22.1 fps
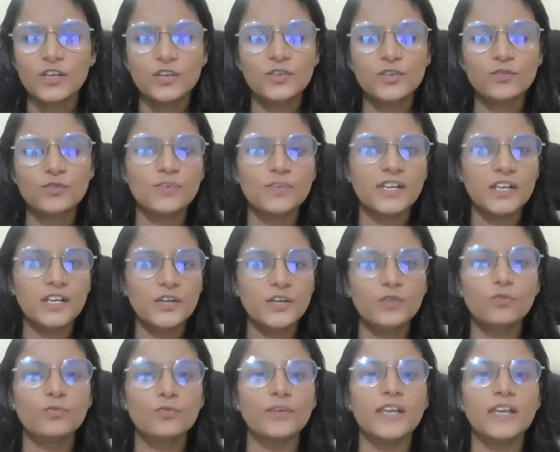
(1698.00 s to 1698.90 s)
You can
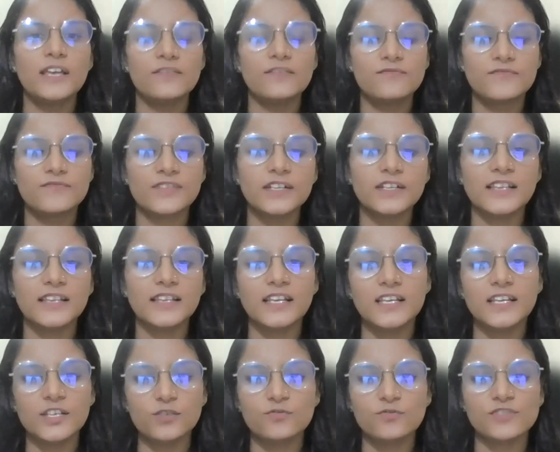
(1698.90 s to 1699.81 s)
do
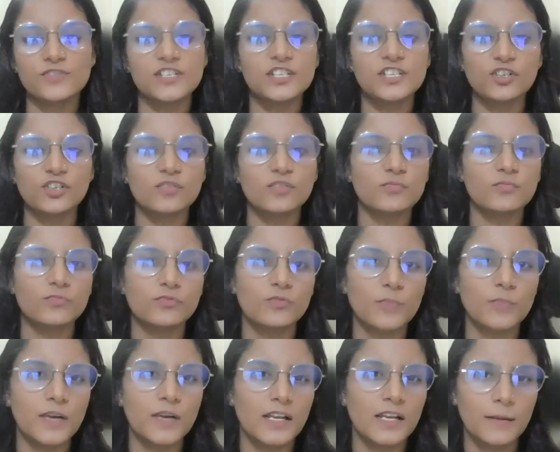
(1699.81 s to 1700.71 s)
everything using your
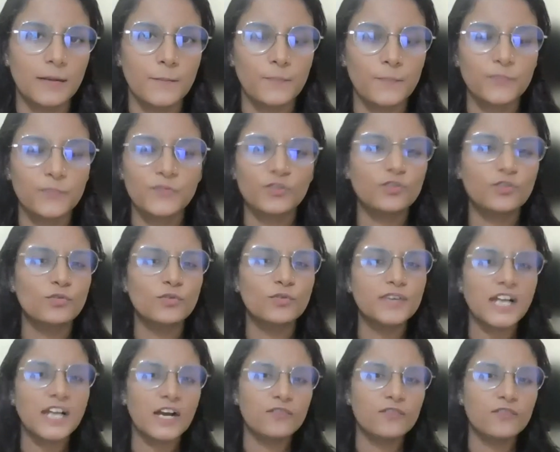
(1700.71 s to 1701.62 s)
mobile. You
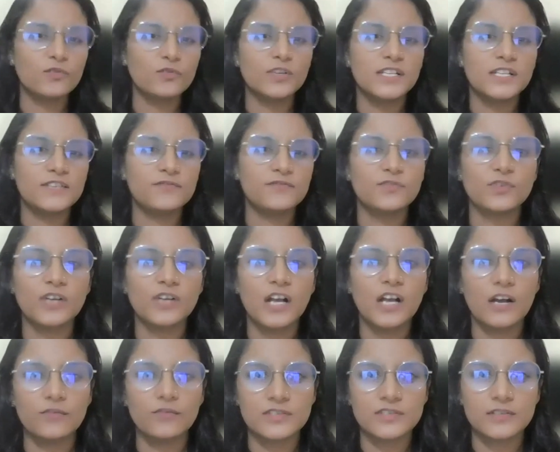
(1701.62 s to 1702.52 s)
don't have to leave your
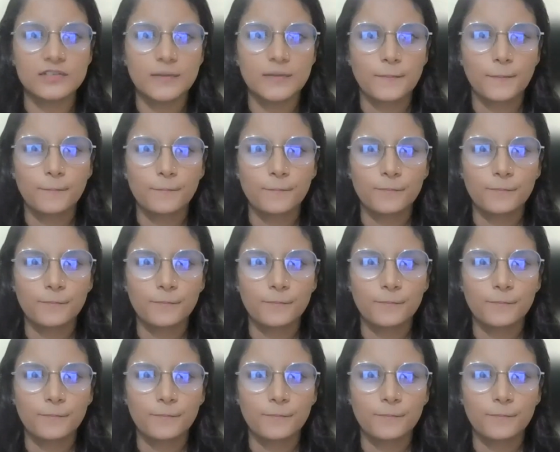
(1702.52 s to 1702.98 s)
house.